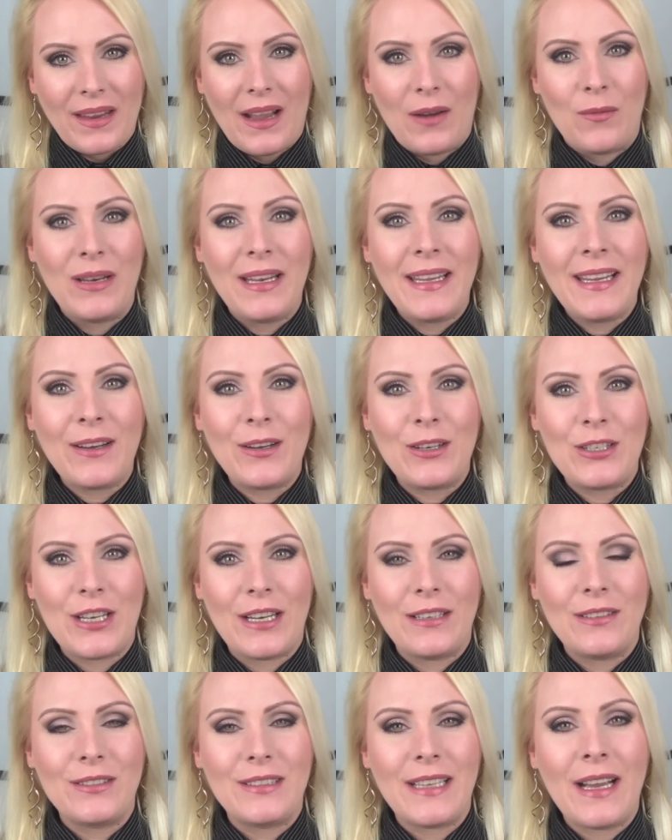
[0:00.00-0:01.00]
I will link her
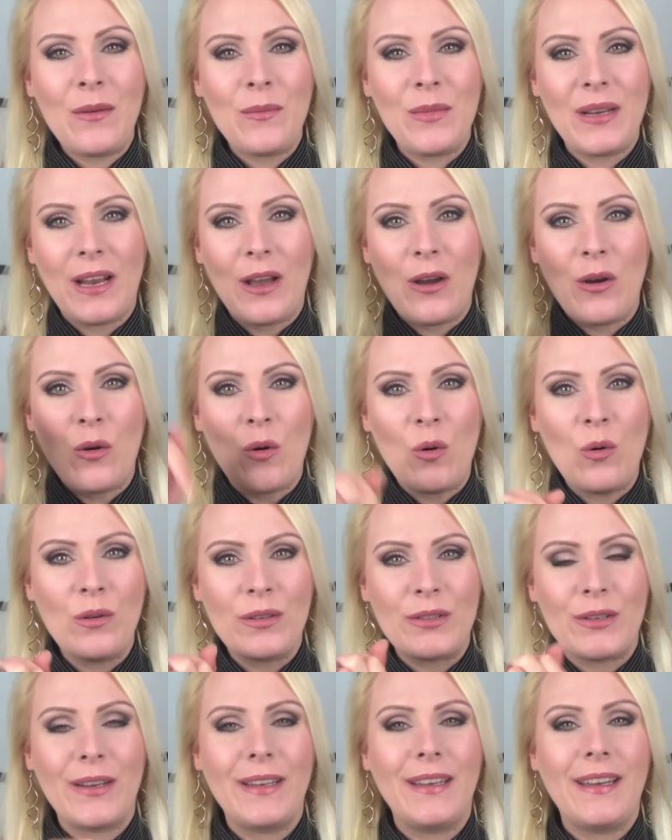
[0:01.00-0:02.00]
channel down below,
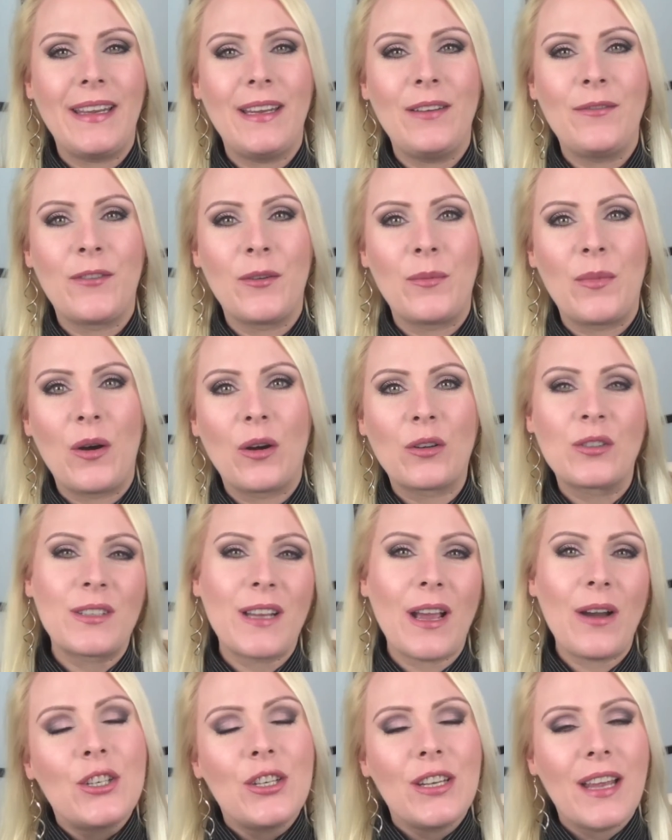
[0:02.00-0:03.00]
also in the info box.
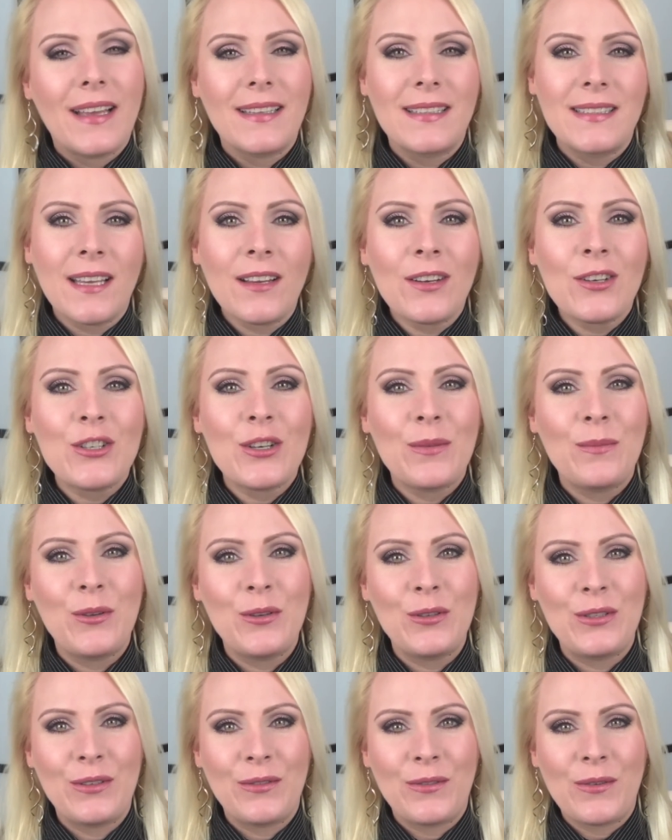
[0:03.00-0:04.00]
She has such a
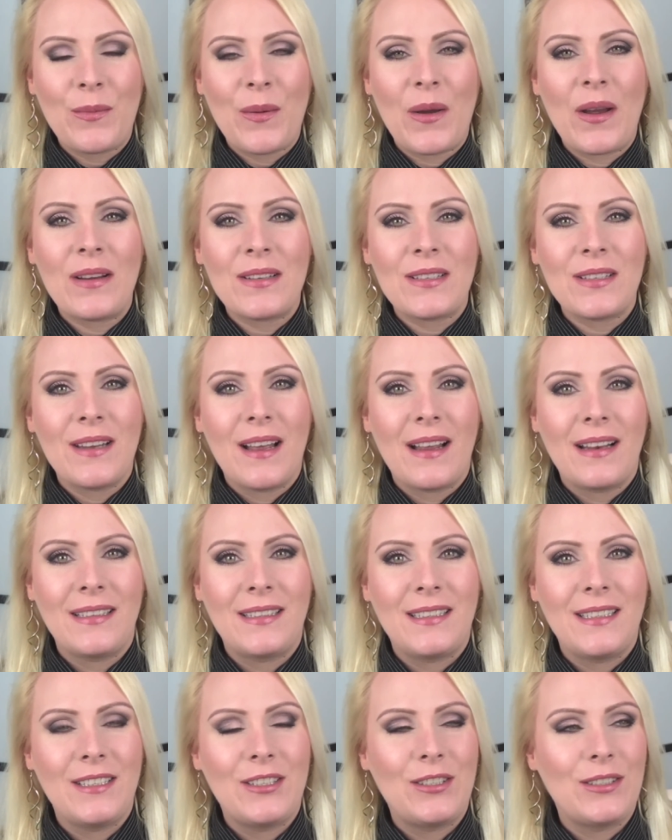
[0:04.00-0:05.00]
beautiful
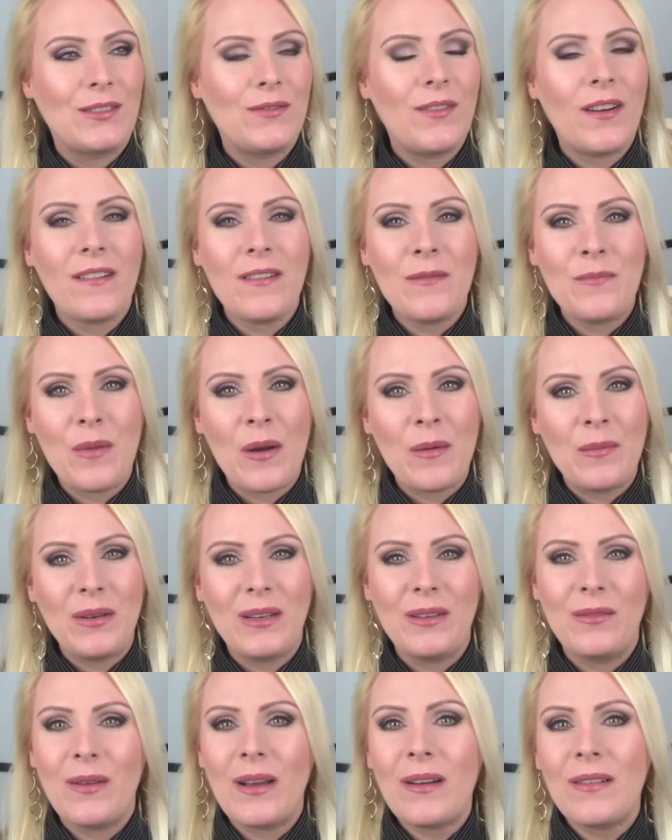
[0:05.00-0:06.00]
personality, she's very
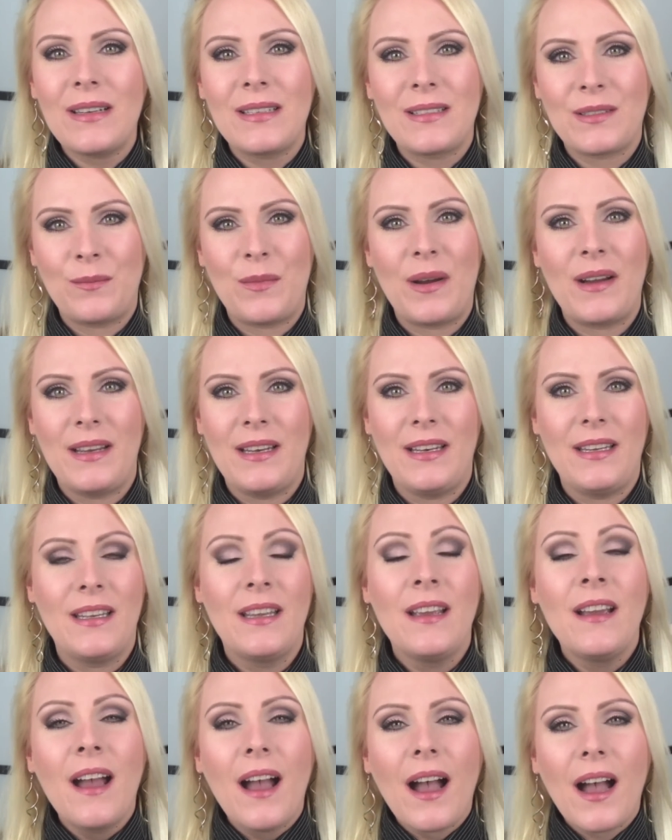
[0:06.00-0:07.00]
bubbly, very
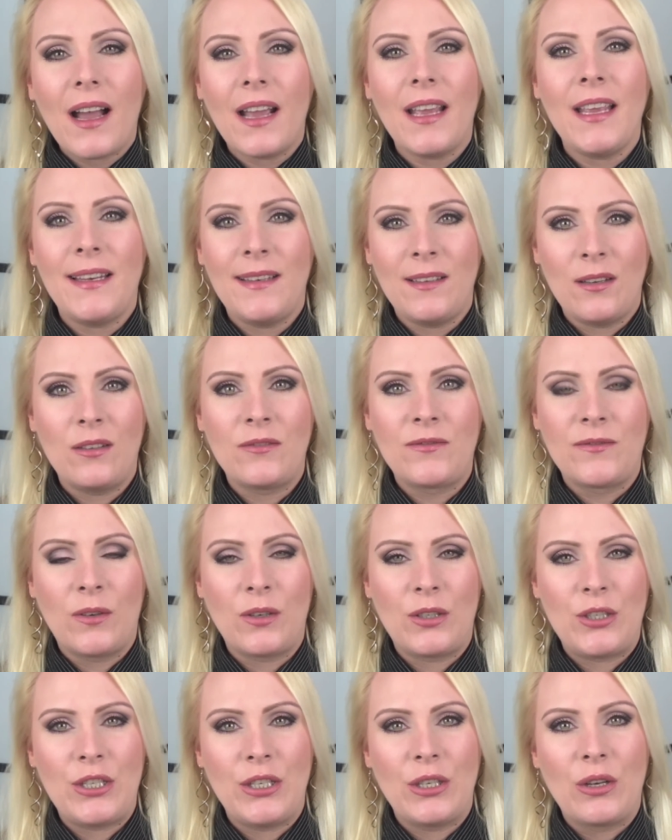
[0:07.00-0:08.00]
smiley. I love
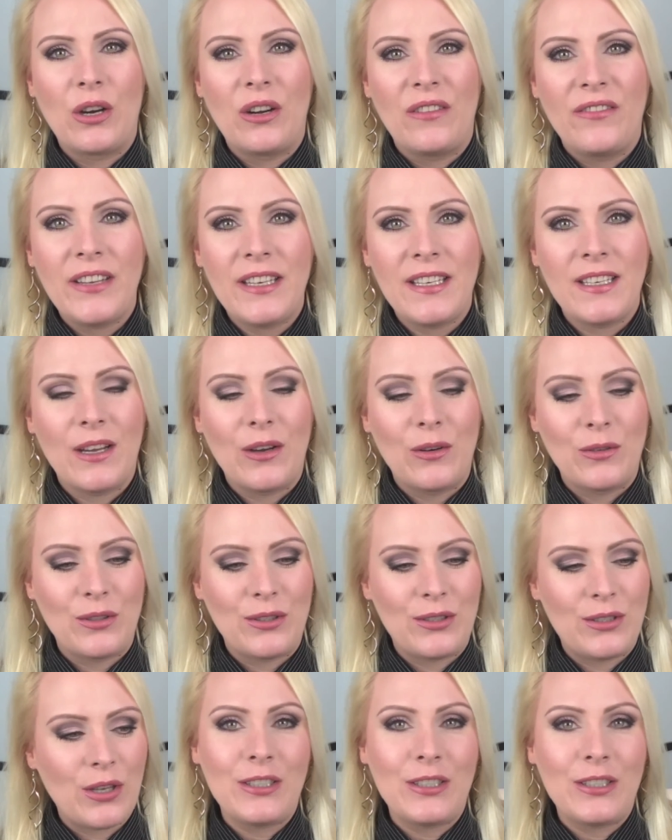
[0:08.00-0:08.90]
watching her videos.